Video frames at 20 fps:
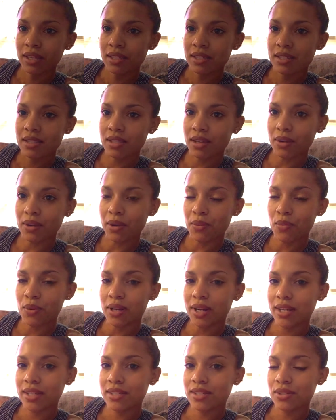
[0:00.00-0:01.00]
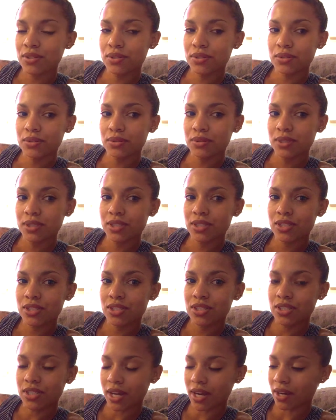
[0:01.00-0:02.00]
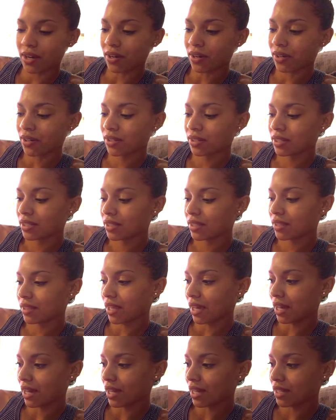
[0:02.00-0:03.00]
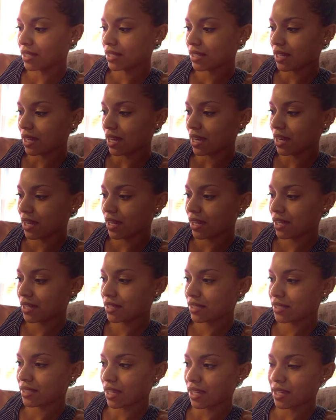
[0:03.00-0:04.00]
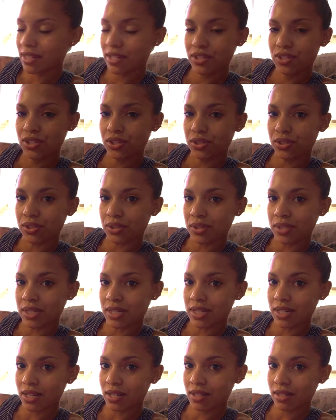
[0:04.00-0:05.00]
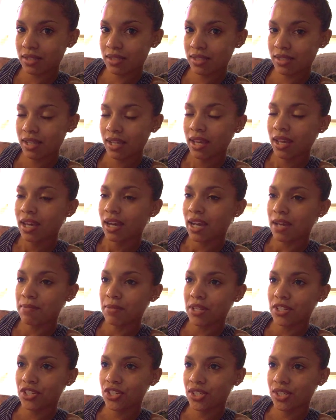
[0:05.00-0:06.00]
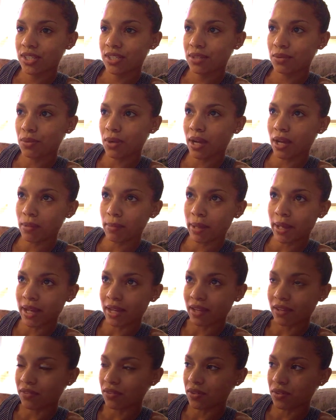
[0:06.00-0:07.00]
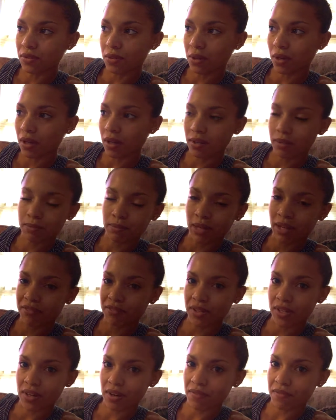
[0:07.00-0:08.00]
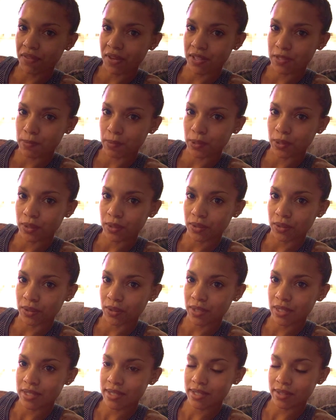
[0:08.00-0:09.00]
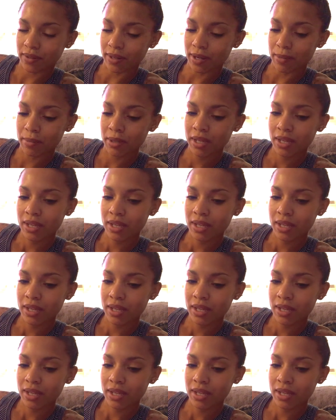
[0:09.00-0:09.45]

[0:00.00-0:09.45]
So I wanted to share that I decided to do a detox I mentioned a while back, if you are my friend on Facebook or Instagram,